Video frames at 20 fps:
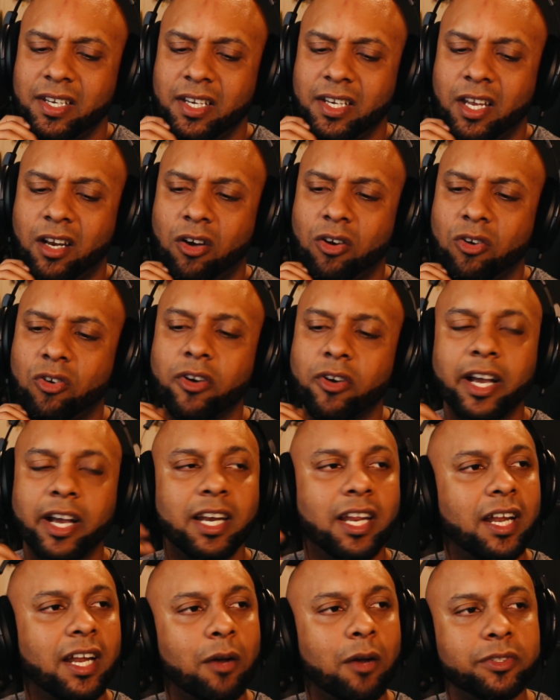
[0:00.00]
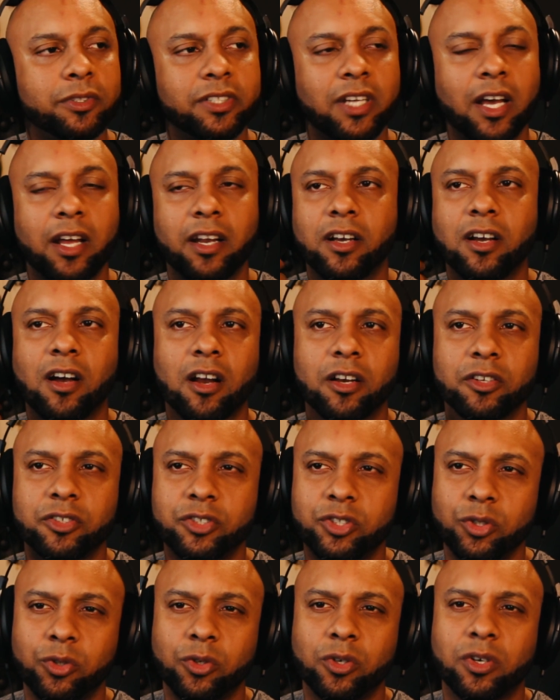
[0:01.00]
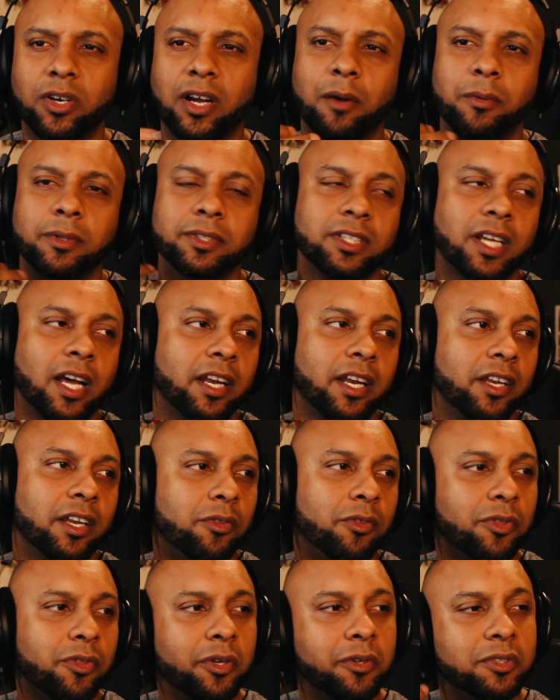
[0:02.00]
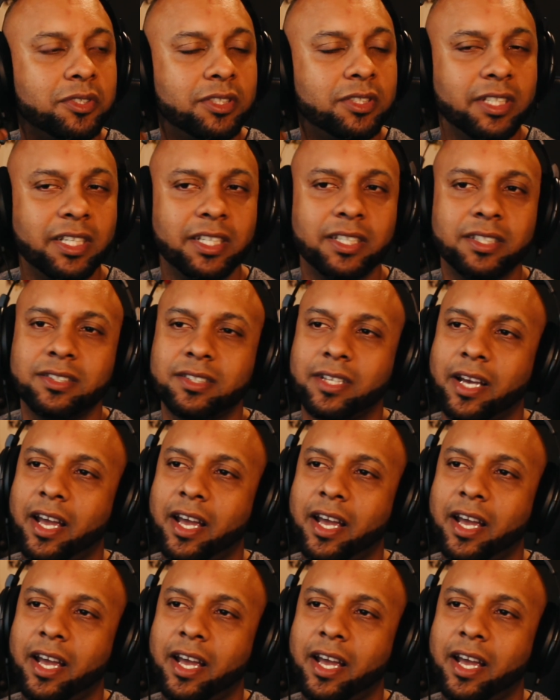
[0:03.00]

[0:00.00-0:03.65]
You know, granted, I was not a connoisseur. I was not an enthusiast.